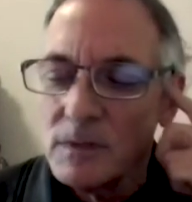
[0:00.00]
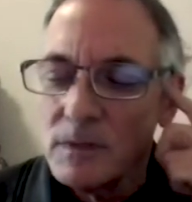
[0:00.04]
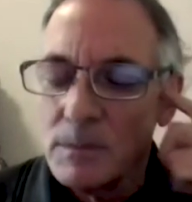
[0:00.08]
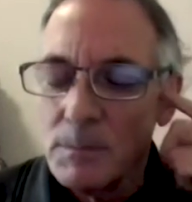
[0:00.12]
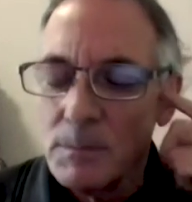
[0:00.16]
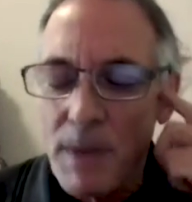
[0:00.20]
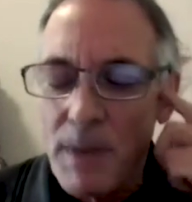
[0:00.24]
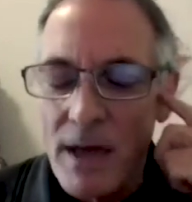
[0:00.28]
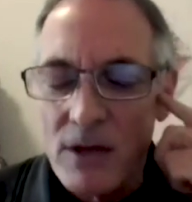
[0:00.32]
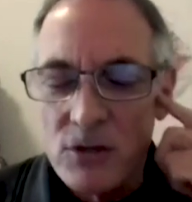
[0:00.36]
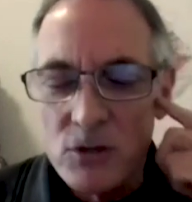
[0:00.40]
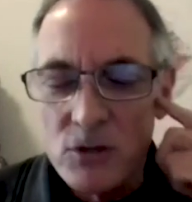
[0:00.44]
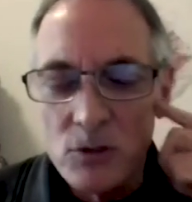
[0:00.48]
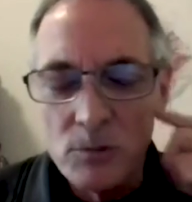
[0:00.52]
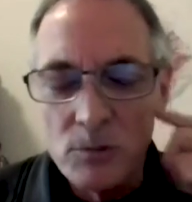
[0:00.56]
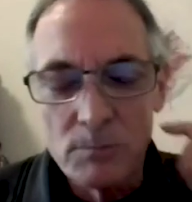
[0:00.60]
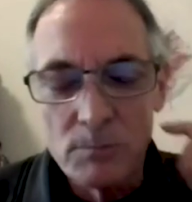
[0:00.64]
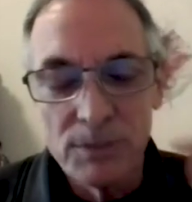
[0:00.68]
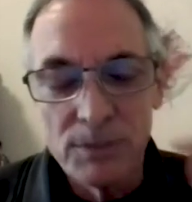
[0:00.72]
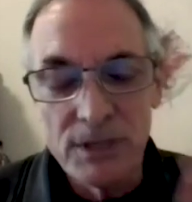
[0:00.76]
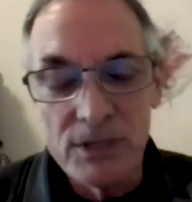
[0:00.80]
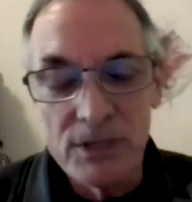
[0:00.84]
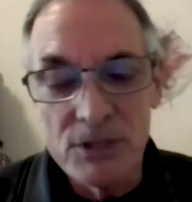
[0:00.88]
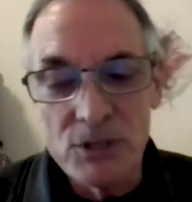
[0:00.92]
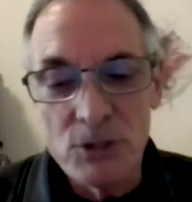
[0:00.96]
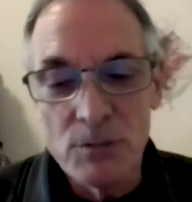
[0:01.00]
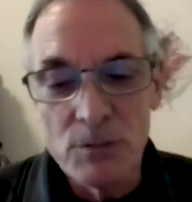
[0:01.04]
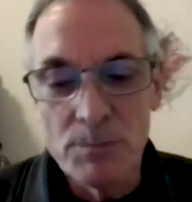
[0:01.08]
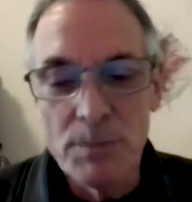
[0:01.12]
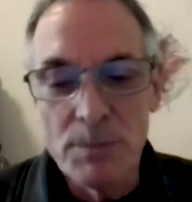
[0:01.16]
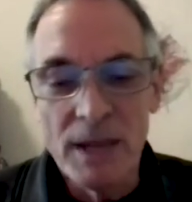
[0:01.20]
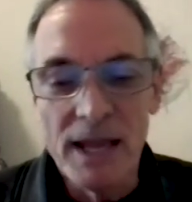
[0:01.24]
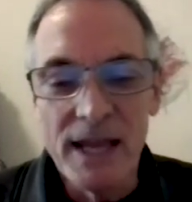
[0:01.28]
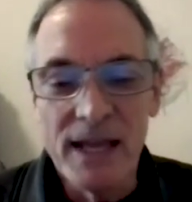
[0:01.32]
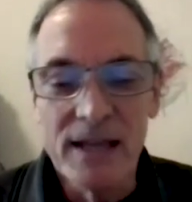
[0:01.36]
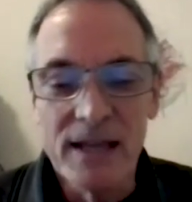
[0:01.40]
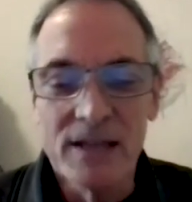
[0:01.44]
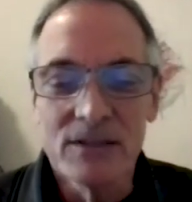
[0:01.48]
the pleasure,
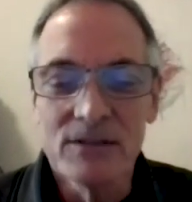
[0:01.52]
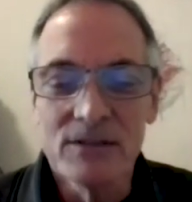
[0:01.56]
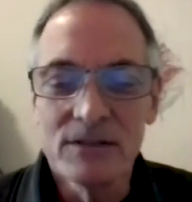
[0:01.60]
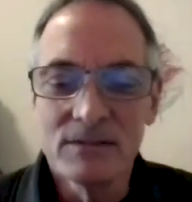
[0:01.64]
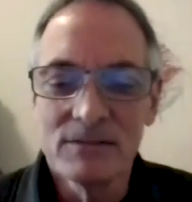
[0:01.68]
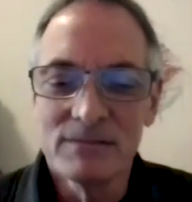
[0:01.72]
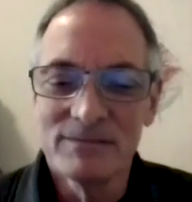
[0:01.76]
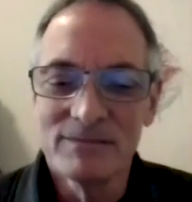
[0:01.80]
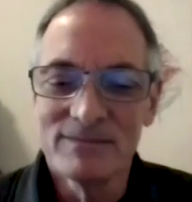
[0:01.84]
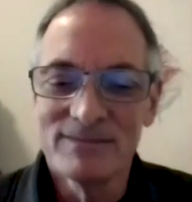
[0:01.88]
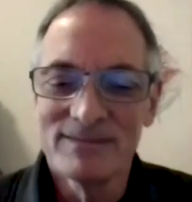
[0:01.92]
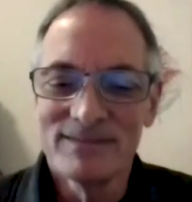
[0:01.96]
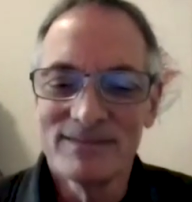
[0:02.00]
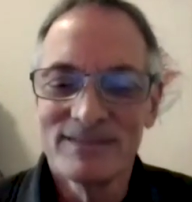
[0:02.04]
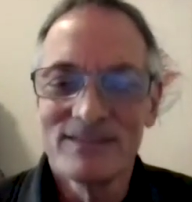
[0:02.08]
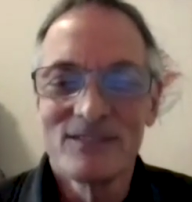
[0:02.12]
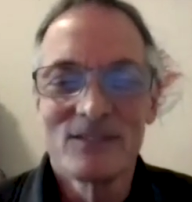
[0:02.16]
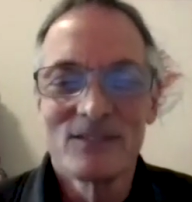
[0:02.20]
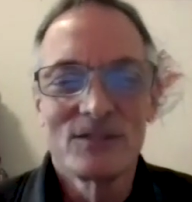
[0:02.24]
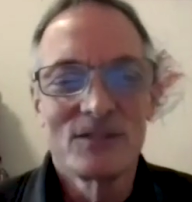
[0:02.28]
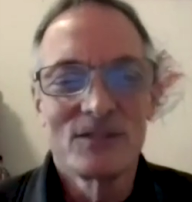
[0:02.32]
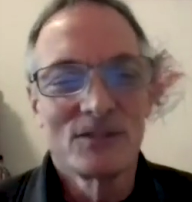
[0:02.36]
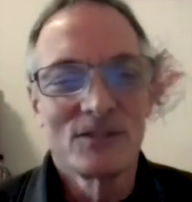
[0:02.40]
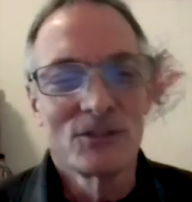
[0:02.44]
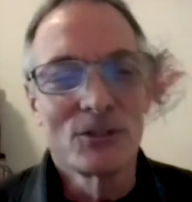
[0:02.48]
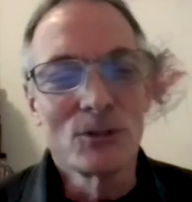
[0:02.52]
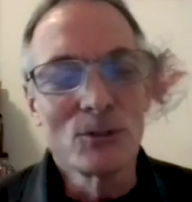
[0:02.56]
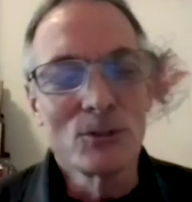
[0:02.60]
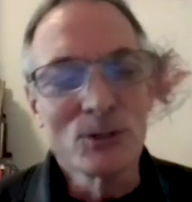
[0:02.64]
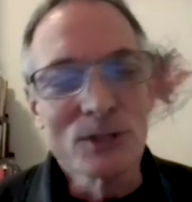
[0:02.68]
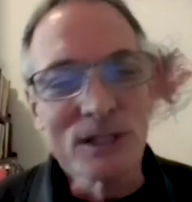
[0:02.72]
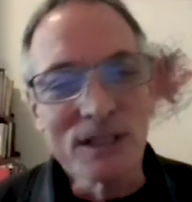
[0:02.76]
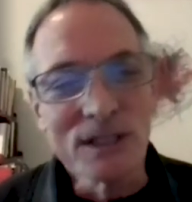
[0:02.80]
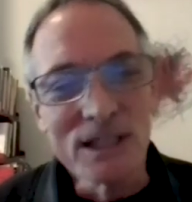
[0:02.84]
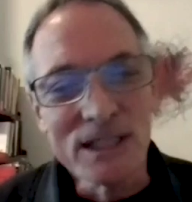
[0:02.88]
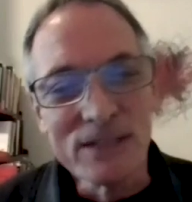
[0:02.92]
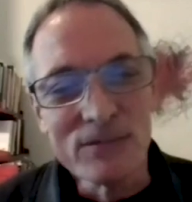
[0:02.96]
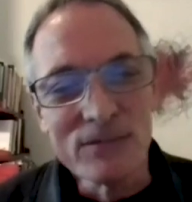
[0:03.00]
pain,
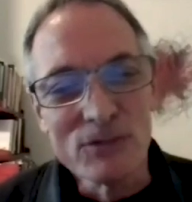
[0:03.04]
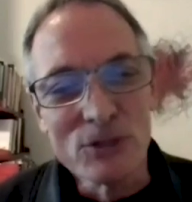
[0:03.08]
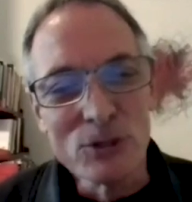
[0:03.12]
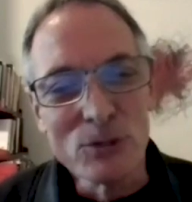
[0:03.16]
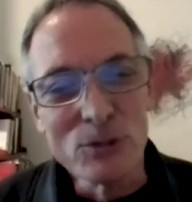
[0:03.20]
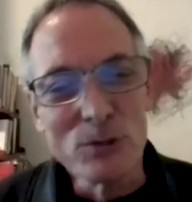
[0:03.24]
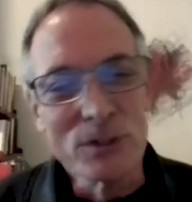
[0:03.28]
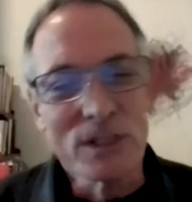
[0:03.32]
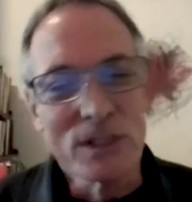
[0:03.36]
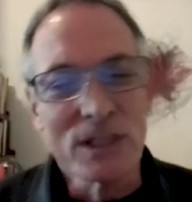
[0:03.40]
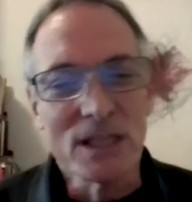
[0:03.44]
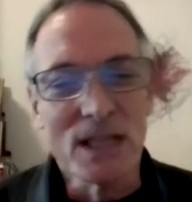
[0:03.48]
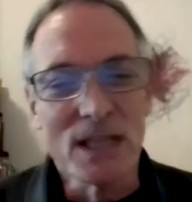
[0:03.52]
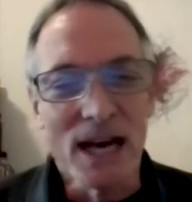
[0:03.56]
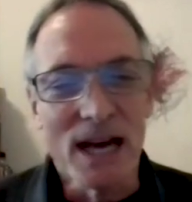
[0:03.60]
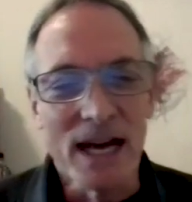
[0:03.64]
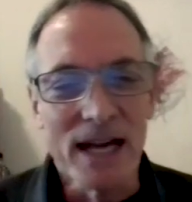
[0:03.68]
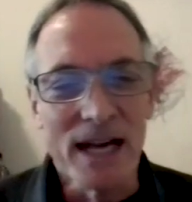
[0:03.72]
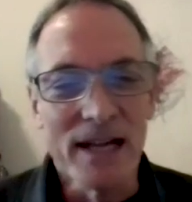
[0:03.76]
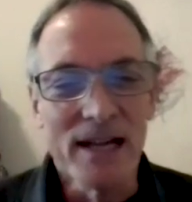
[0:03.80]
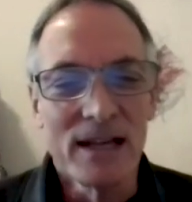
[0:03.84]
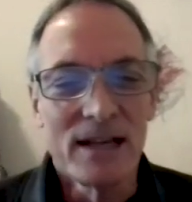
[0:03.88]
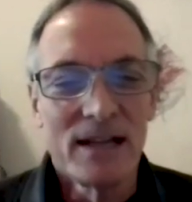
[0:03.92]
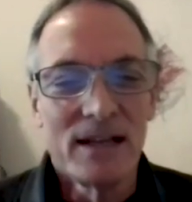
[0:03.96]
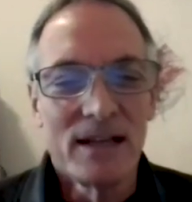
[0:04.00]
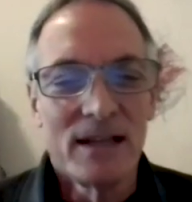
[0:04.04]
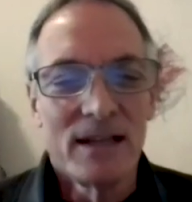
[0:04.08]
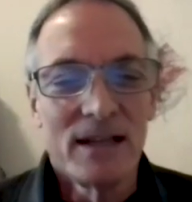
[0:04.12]
choose to live, choose to die.